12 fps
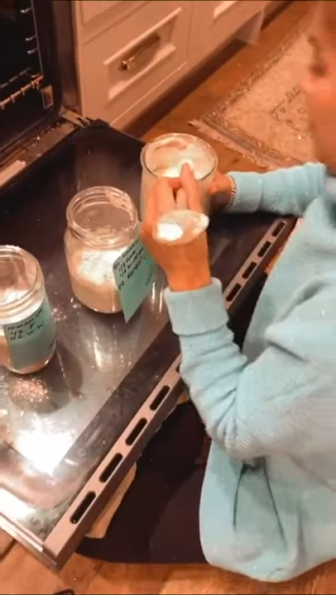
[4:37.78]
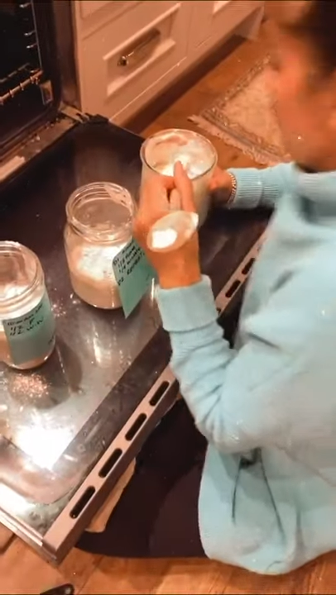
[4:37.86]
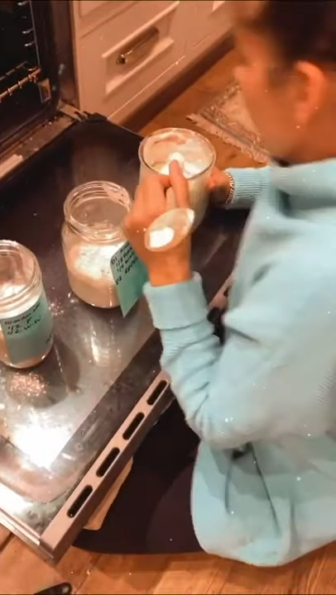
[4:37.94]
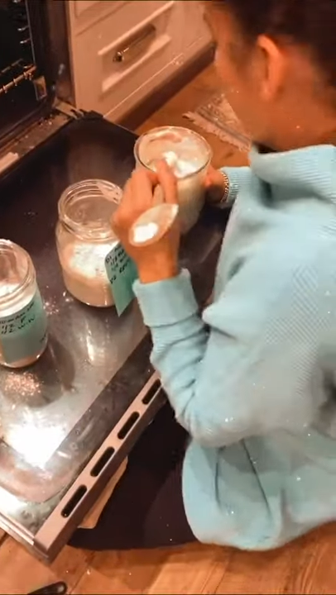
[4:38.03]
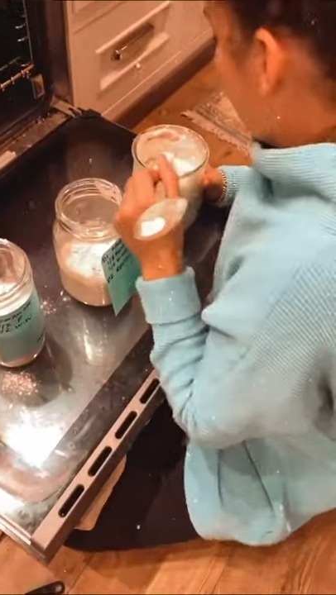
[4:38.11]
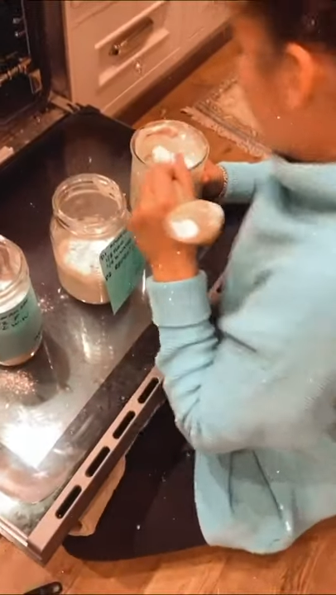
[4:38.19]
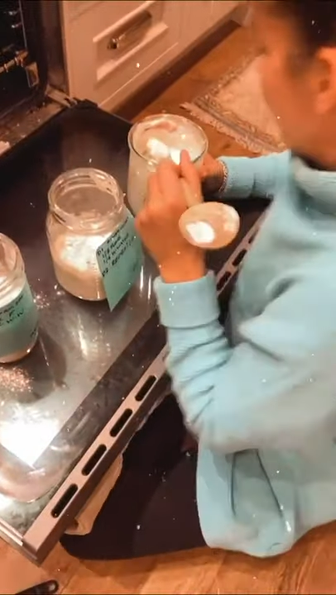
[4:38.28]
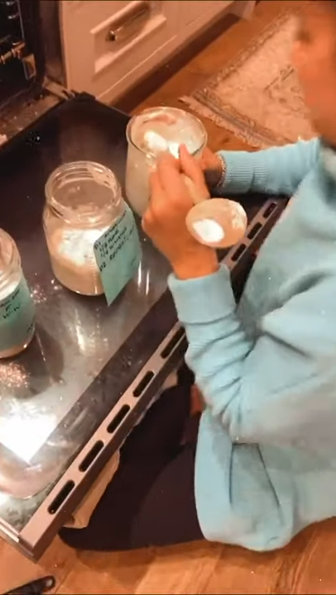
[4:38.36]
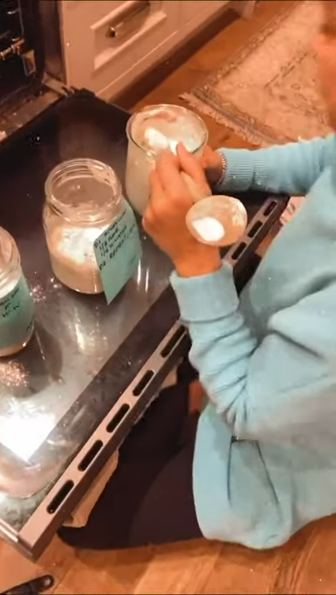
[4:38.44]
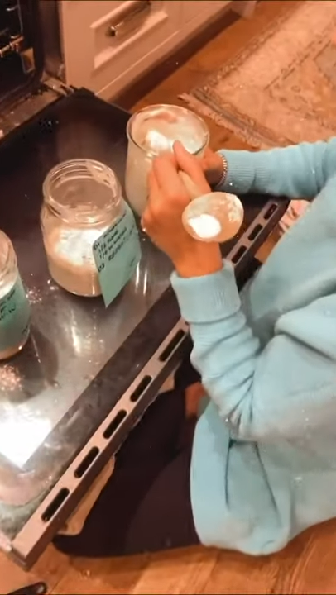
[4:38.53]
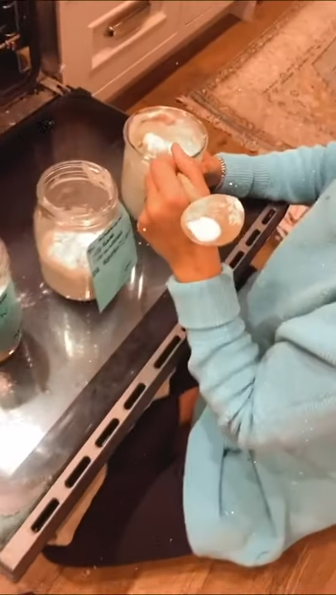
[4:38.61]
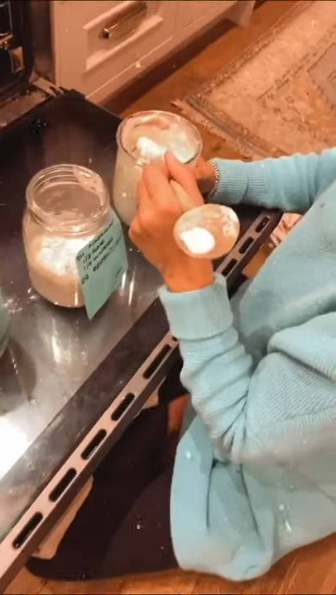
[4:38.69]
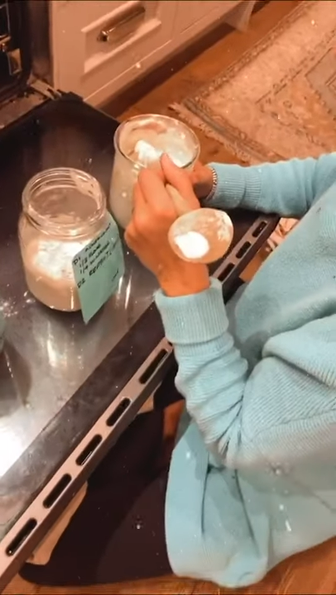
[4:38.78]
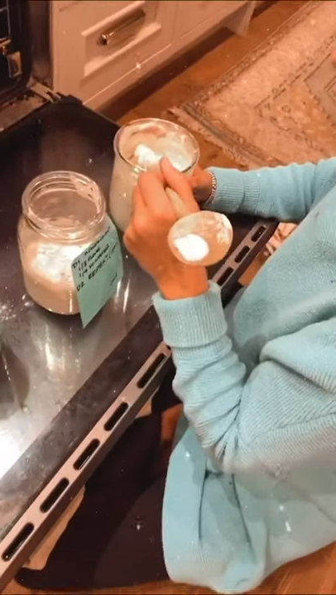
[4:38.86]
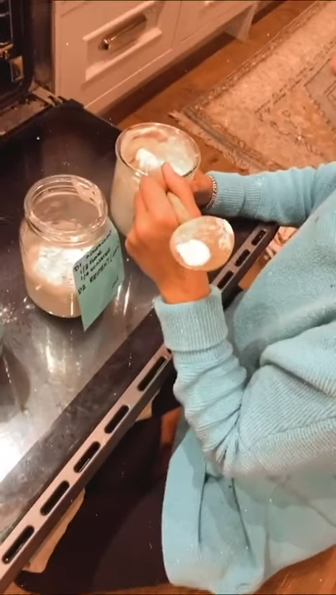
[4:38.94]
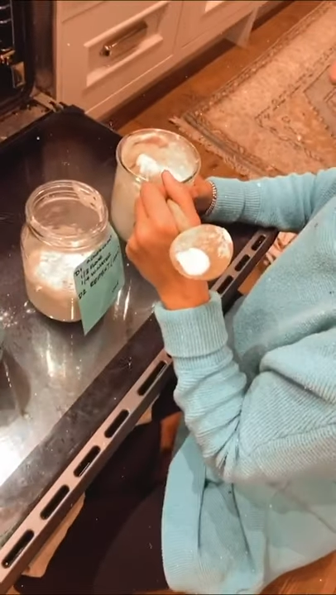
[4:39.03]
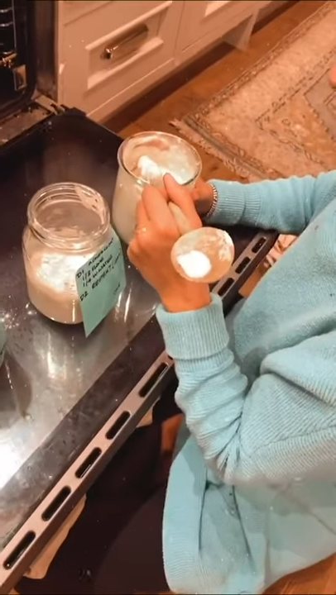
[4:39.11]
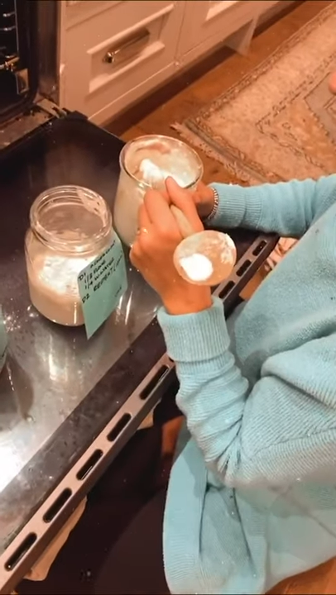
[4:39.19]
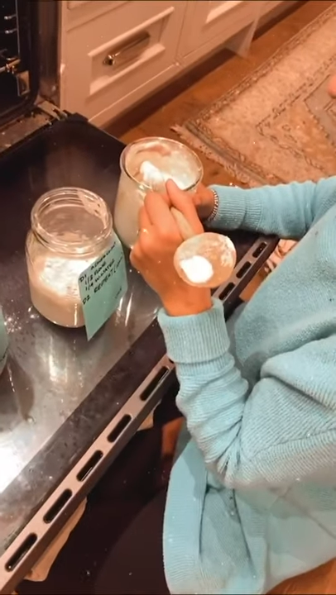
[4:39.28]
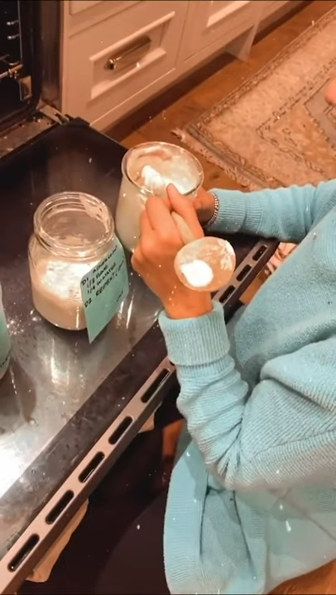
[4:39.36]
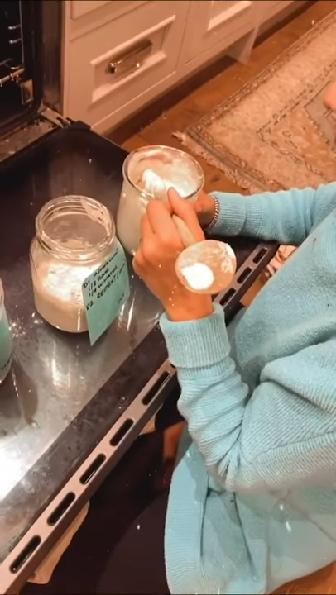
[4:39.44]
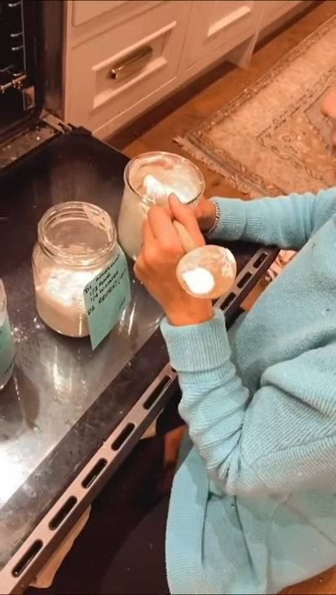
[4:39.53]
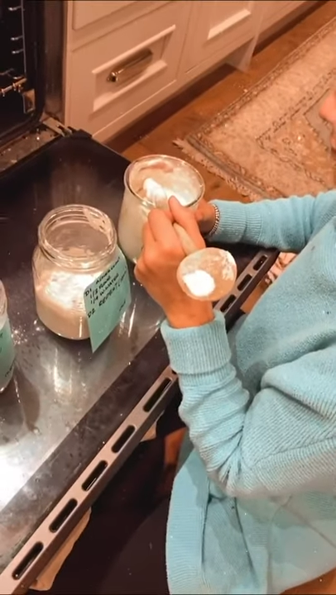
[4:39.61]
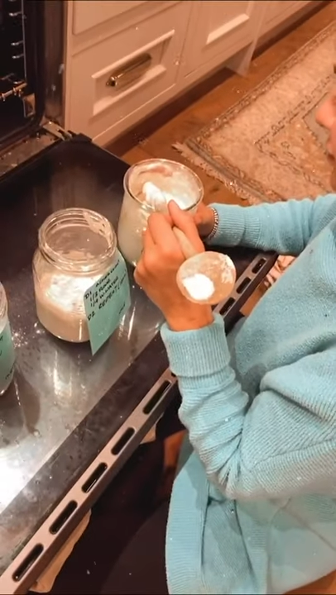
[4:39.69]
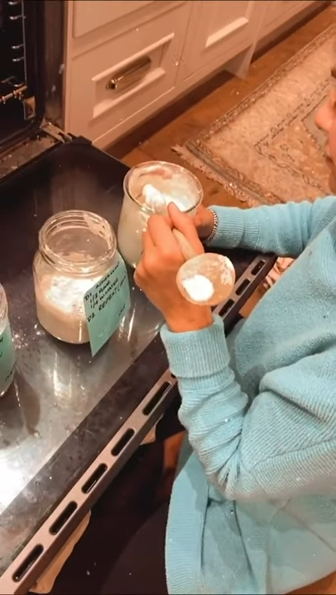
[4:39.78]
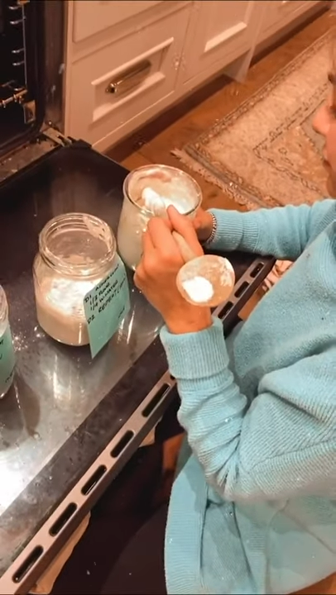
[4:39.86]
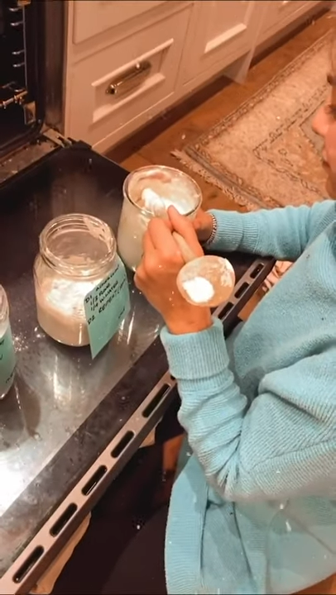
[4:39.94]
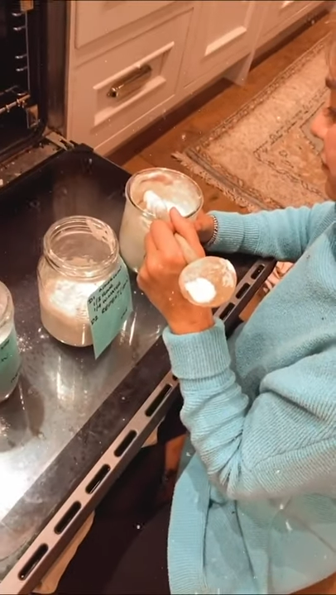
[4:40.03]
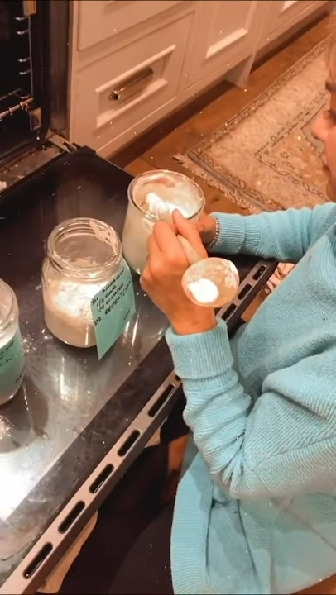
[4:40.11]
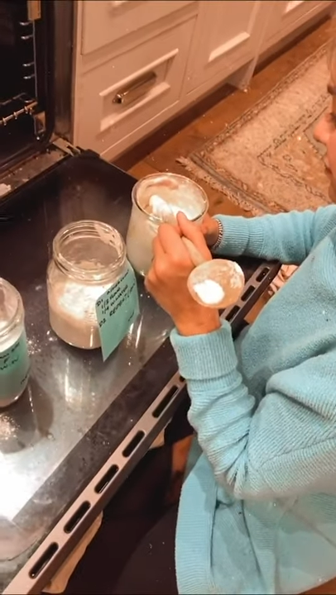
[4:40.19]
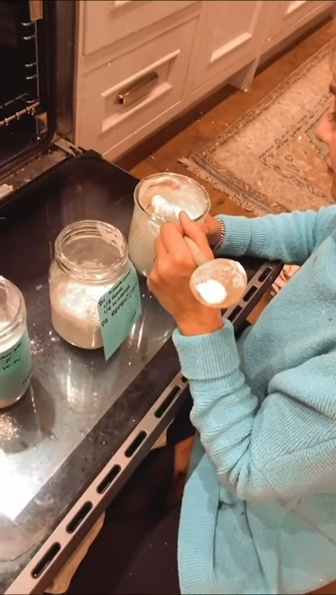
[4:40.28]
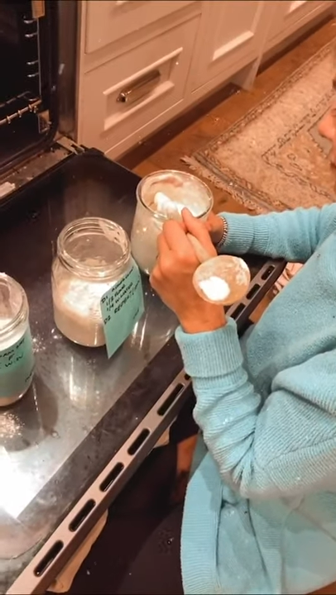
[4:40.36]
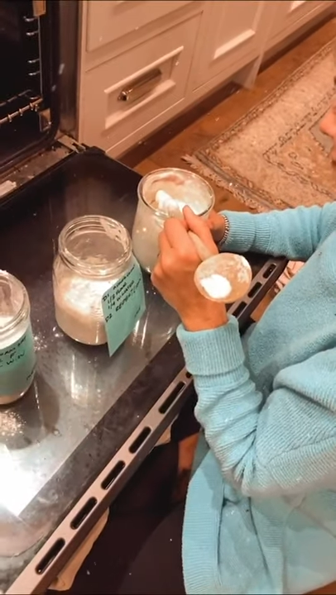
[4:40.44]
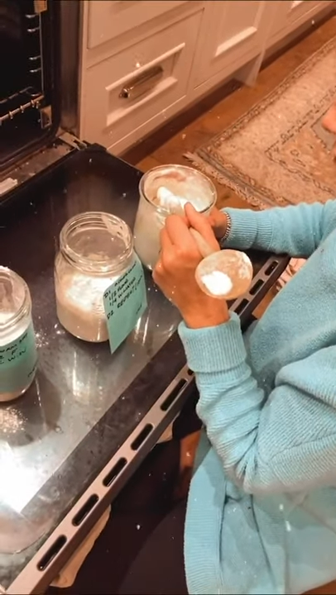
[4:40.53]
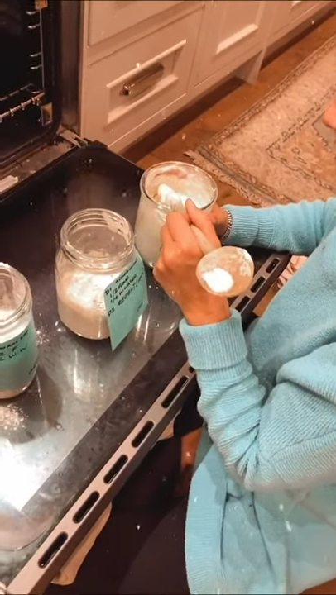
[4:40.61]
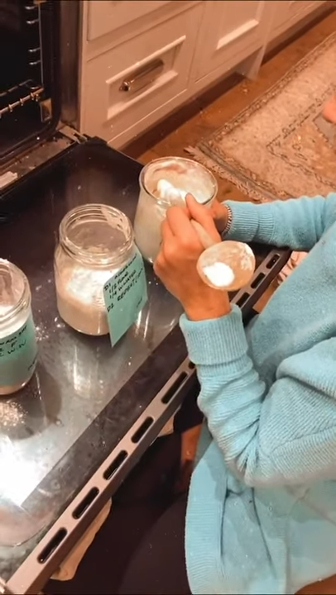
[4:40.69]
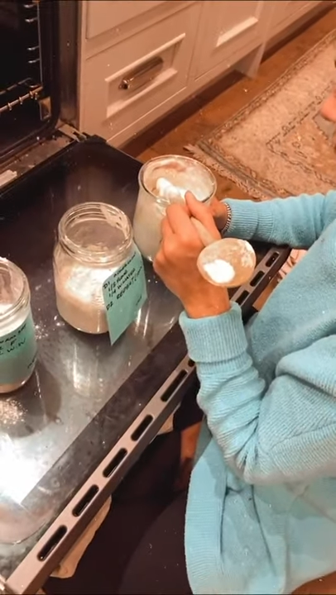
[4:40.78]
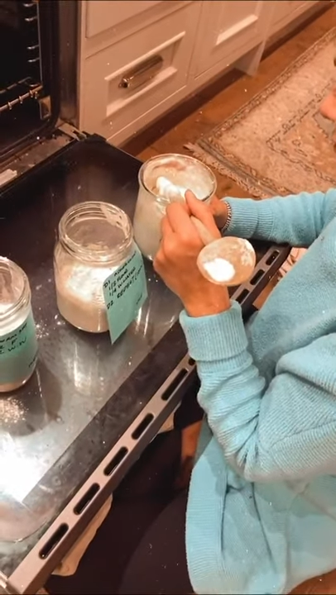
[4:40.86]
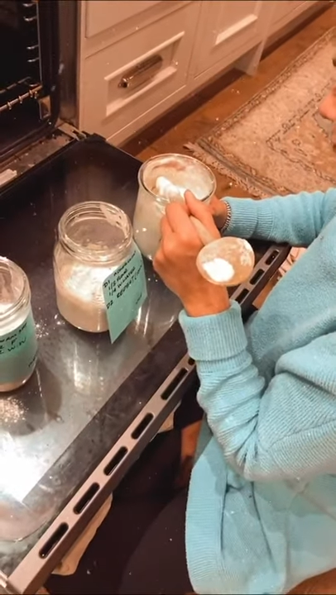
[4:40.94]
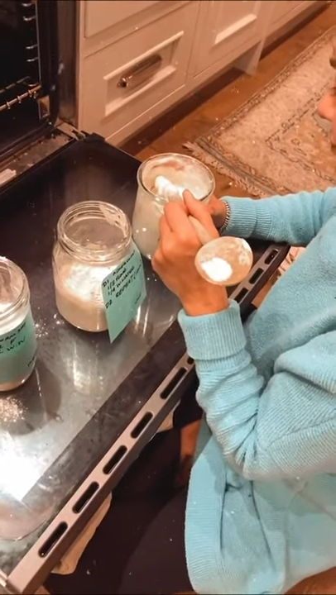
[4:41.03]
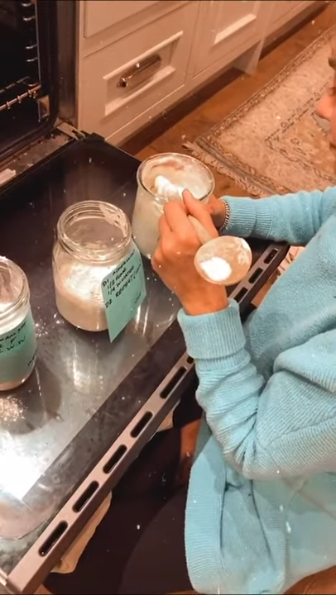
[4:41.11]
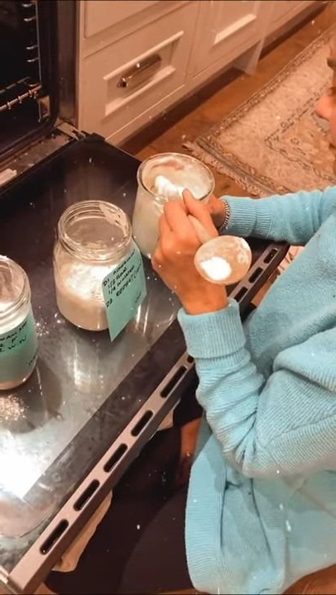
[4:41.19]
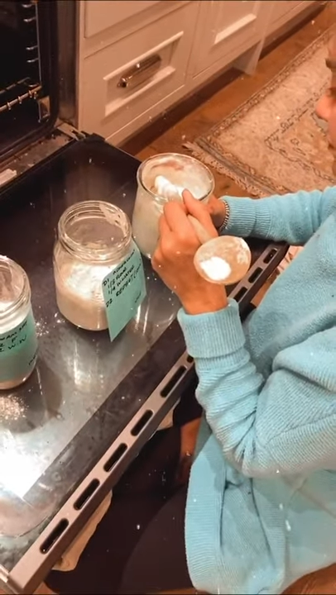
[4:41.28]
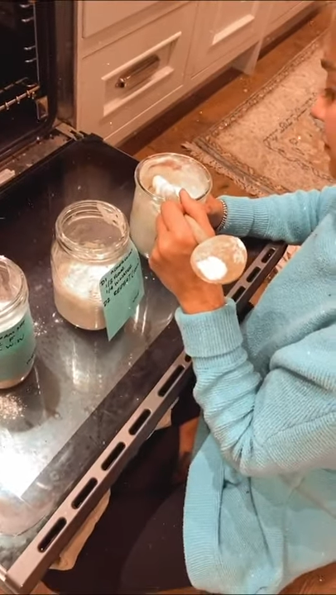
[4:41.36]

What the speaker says: Nobody's mouth can be seen.